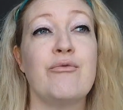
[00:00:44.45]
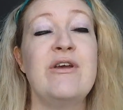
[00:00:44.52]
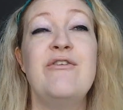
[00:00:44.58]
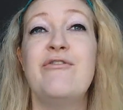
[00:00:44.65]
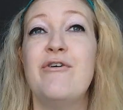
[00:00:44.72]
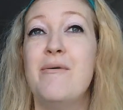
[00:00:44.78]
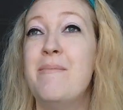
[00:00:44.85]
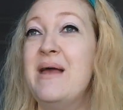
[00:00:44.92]

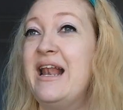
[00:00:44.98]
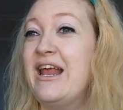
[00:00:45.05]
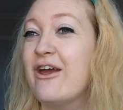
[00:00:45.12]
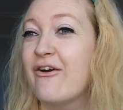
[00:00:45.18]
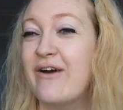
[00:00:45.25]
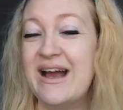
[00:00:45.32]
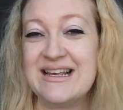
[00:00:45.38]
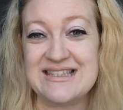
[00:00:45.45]

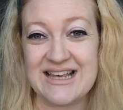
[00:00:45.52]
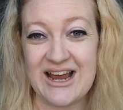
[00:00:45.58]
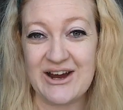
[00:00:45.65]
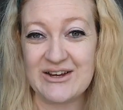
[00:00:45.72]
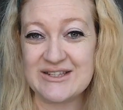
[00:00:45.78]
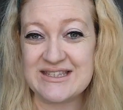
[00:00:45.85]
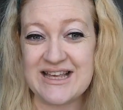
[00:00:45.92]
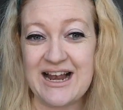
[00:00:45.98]
refamiliarizing
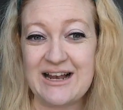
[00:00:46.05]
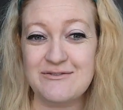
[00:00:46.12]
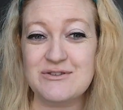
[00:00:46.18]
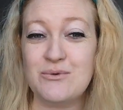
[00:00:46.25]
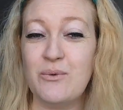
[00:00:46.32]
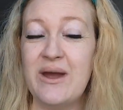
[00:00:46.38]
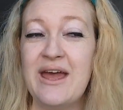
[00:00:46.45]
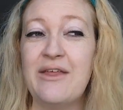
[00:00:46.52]

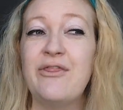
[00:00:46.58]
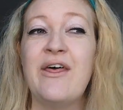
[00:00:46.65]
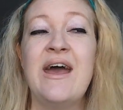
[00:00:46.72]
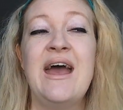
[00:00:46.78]
ourselves with.